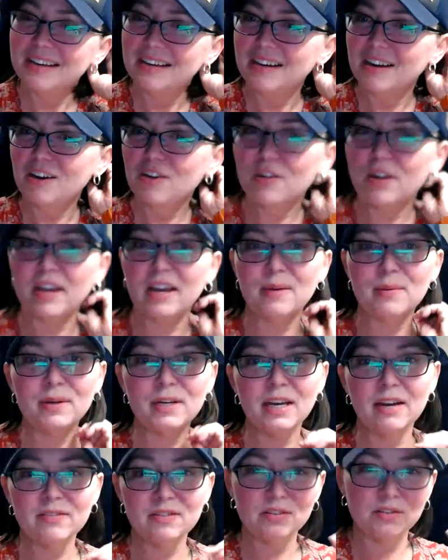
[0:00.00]
Okay, I'm gonna
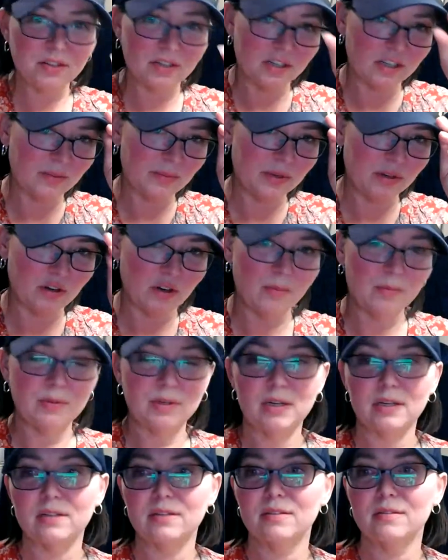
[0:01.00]
have to look into the B
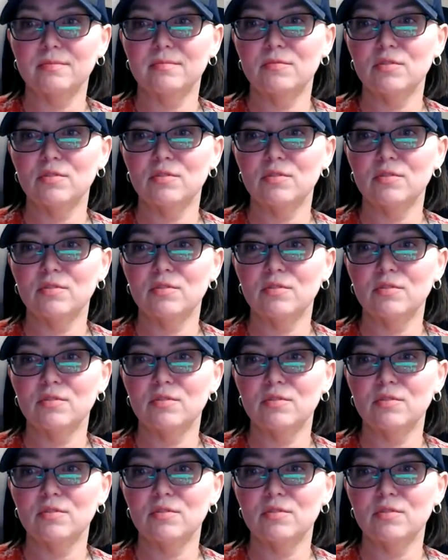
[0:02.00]
complex.